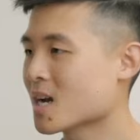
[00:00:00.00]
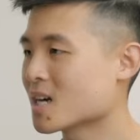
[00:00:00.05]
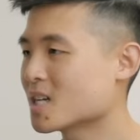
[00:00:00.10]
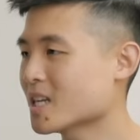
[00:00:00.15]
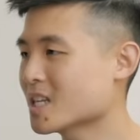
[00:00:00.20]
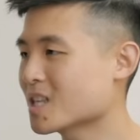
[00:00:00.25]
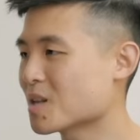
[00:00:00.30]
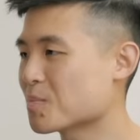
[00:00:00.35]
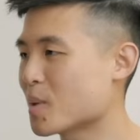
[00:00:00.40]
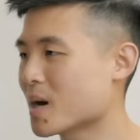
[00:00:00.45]

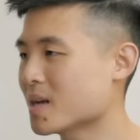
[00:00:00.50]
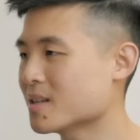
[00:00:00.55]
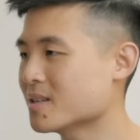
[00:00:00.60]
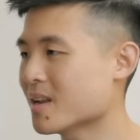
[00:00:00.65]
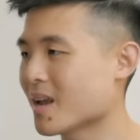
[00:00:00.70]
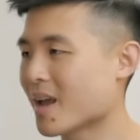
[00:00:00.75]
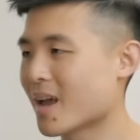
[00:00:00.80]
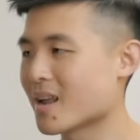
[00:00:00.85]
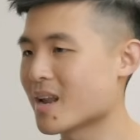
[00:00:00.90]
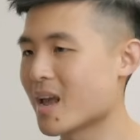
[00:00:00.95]
Click the
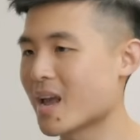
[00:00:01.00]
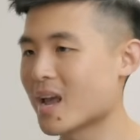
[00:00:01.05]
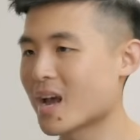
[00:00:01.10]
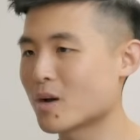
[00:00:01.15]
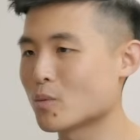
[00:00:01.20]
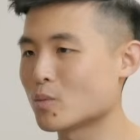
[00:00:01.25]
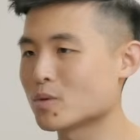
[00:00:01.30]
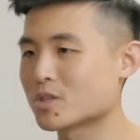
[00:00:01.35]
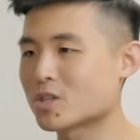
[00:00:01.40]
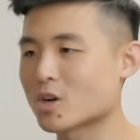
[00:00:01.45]
button and
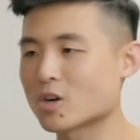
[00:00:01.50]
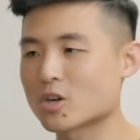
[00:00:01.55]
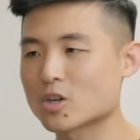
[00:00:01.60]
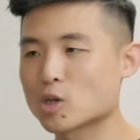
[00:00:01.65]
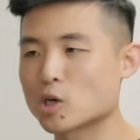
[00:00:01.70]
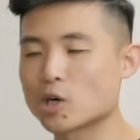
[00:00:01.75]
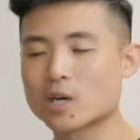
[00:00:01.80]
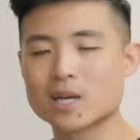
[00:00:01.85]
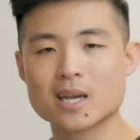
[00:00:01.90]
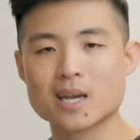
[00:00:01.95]
AI will start
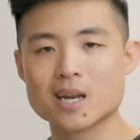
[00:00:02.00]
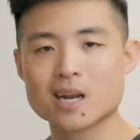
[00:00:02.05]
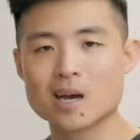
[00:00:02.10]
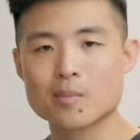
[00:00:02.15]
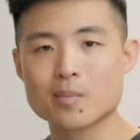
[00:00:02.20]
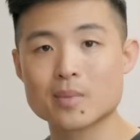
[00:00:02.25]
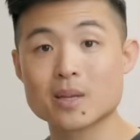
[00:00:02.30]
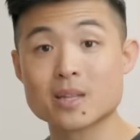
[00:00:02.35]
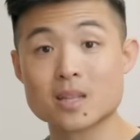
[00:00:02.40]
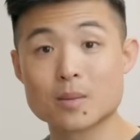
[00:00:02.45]
cooking it
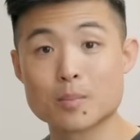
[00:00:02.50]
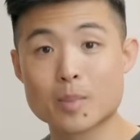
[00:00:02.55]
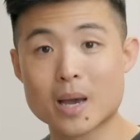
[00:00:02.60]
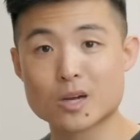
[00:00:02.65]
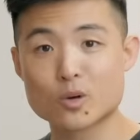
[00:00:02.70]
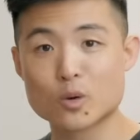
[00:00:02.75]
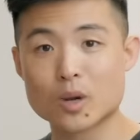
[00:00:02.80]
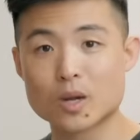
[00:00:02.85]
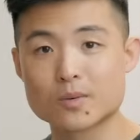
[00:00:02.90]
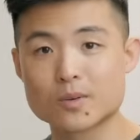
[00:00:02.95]
up in the
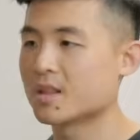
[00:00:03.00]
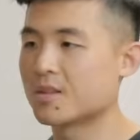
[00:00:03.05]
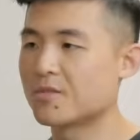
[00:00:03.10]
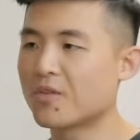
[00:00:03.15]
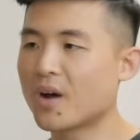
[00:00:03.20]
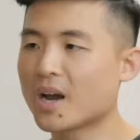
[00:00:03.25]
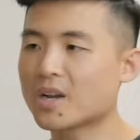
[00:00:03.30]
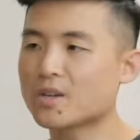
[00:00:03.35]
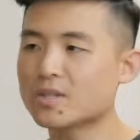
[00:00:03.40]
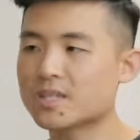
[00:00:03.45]
background. The
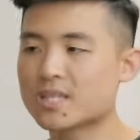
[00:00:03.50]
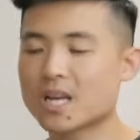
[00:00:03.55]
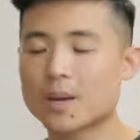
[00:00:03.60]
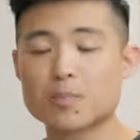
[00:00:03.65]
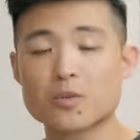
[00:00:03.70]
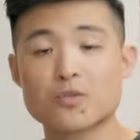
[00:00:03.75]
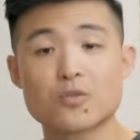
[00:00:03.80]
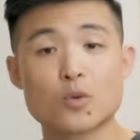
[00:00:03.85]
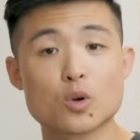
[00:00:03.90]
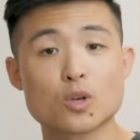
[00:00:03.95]
final step
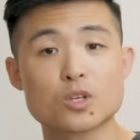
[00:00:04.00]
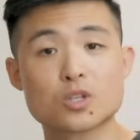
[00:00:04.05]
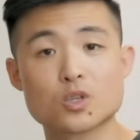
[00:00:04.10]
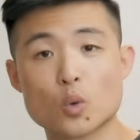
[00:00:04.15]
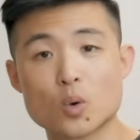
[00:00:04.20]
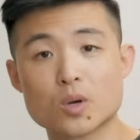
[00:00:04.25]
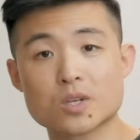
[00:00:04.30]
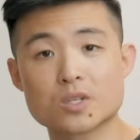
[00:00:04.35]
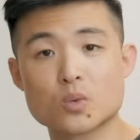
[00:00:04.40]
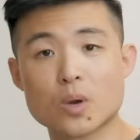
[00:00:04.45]
before your
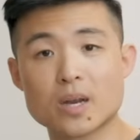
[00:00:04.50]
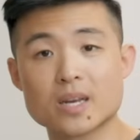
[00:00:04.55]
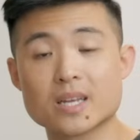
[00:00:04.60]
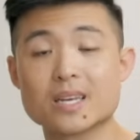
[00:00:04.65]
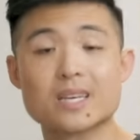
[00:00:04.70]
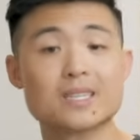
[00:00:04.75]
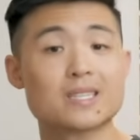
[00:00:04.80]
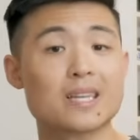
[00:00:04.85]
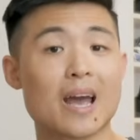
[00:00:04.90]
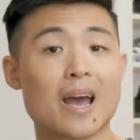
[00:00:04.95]
store is ready
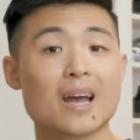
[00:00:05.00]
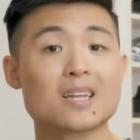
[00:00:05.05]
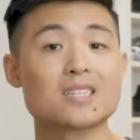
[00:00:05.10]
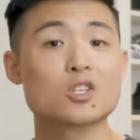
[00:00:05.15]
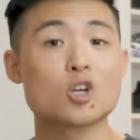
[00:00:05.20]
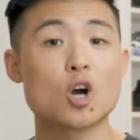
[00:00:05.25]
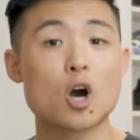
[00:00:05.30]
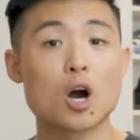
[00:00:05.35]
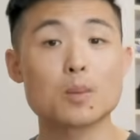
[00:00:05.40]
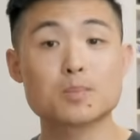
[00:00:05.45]
is to add
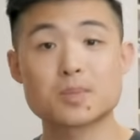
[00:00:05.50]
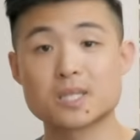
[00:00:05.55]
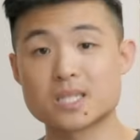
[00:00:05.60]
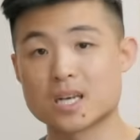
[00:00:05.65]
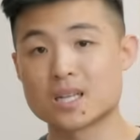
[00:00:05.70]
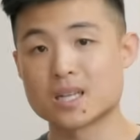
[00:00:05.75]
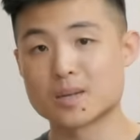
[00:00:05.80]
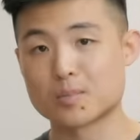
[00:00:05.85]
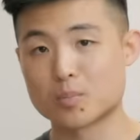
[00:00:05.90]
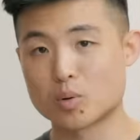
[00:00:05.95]
top selling